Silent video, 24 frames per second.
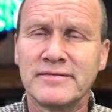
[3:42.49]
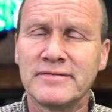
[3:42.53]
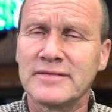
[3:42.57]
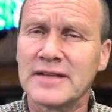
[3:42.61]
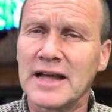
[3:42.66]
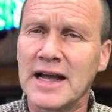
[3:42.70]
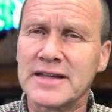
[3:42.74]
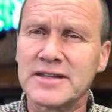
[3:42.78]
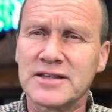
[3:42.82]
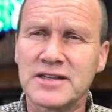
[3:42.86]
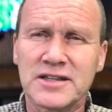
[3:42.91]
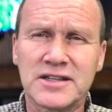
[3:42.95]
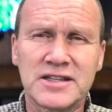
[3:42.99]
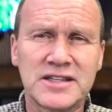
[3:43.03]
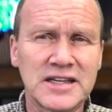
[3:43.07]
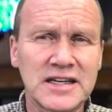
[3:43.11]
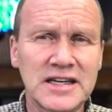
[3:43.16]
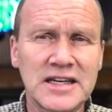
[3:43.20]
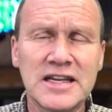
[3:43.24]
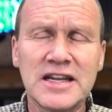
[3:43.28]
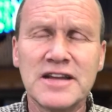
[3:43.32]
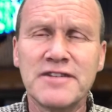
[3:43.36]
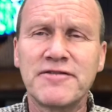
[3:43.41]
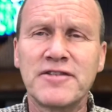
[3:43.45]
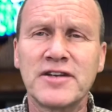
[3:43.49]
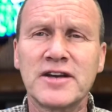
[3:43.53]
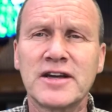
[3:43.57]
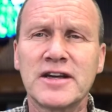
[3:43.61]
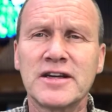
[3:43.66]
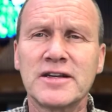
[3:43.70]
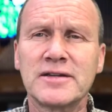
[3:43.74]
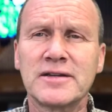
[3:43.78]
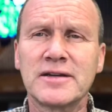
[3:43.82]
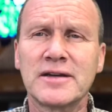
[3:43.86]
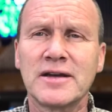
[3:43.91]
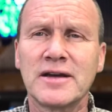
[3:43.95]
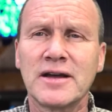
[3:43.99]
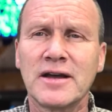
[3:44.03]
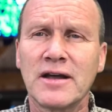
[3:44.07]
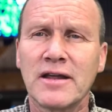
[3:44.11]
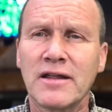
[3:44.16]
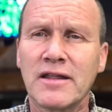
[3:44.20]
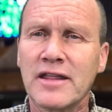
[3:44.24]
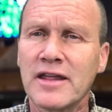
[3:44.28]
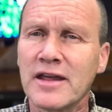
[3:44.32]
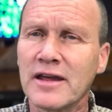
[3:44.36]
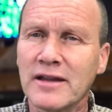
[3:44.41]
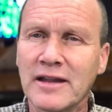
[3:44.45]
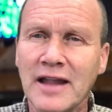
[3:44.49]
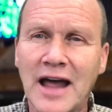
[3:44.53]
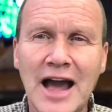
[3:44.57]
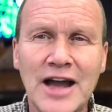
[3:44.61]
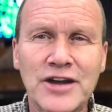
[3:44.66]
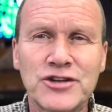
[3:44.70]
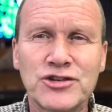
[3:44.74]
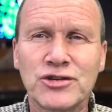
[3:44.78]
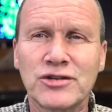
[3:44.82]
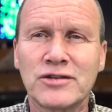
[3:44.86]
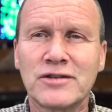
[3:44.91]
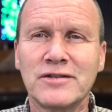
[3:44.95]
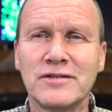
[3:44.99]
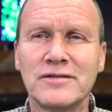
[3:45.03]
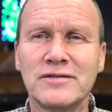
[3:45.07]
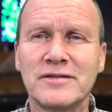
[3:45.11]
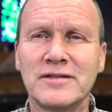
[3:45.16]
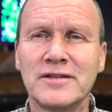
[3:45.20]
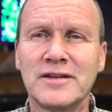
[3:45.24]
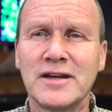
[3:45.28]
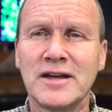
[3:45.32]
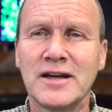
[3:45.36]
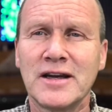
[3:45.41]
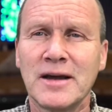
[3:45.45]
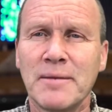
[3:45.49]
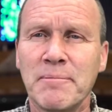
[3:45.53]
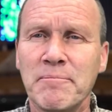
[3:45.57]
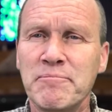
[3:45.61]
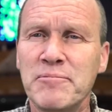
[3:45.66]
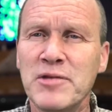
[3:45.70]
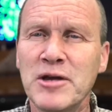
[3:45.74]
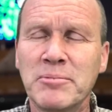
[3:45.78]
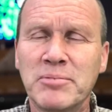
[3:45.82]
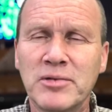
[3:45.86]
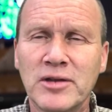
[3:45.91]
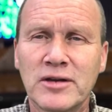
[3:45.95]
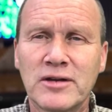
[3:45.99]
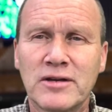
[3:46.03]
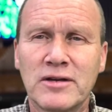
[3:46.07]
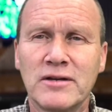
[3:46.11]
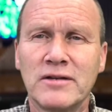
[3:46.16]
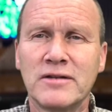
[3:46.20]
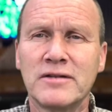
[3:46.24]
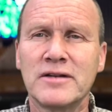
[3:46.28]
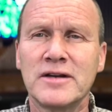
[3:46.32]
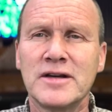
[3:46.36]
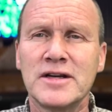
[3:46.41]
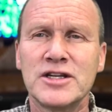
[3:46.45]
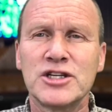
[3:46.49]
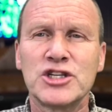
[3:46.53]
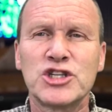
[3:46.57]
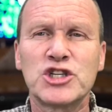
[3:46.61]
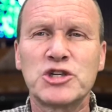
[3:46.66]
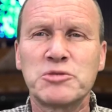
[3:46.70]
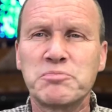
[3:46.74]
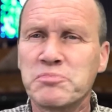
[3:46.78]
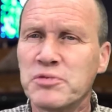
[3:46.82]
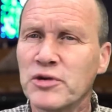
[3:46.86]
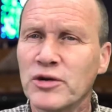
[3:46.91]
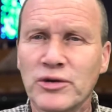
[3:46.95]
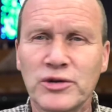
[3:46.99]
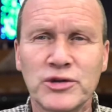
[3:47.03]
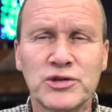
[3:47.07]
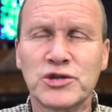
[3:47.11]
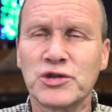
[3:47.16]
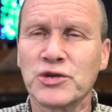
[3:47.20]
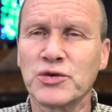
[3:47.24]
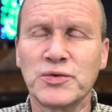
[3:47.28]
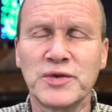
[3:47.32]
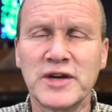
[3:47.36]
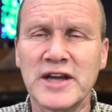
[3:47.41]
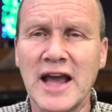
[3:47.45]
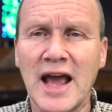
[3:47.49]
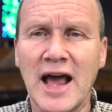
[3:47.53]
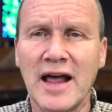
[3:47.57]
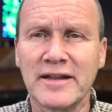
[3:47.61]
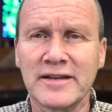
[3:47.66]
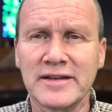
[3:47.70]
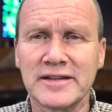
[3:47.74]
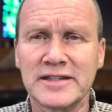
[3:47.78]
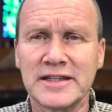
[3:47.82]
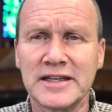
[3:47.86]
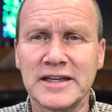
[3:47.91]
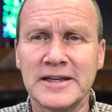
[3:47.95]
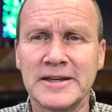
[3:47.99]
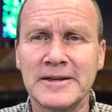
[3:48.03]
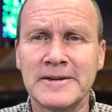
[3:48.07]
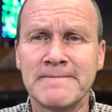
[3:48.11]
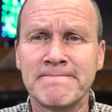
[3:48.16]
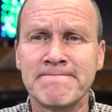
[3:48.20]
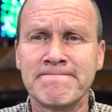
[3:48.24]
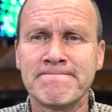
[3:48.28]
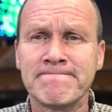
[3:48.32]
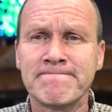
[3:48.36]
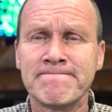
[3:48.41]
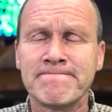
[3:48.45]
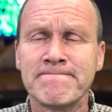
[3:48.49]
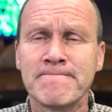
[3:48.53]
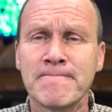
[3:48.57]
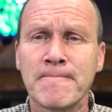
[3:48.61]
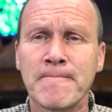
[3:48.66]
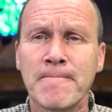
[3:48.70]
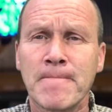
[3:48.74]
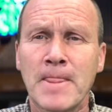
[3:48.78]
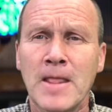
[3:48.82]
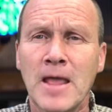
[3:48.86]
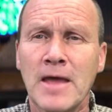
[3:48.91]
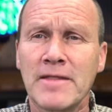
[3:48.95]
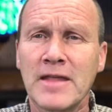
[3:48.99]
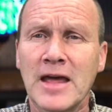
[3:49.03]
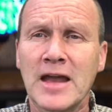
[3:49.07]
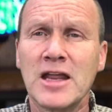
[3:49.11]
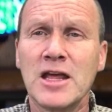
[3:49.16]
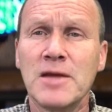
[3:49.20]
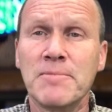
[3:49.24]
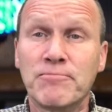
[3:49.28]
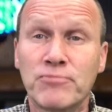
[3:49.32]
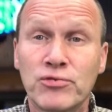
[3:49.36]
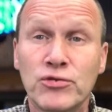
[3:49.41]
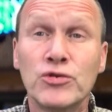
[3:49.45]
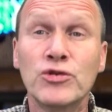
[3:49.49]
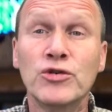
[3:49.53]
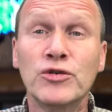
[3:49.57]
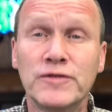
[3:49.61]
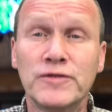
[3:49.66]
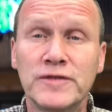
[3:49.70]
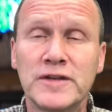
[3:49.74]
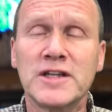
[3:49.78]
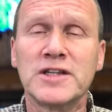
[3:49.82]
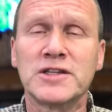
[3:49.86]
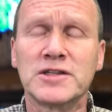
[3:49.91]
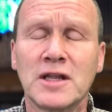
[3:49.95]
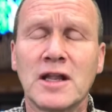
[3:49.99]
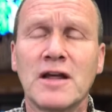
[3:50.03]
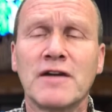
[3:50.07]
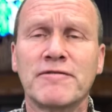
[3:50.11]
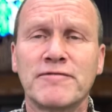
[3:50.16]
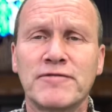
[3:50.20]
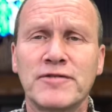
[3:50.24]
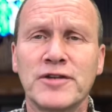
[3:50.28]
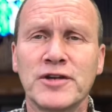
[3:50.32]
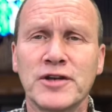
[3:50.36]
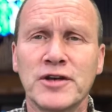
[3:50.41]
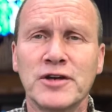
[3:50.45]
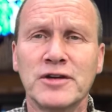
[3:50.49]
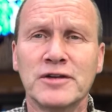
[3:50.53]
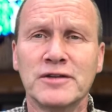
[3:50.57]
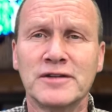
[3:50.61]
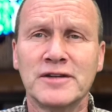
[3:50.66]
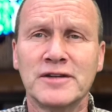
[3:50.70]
That's a significant theological, biblical, spiritual reality that he proved his love for you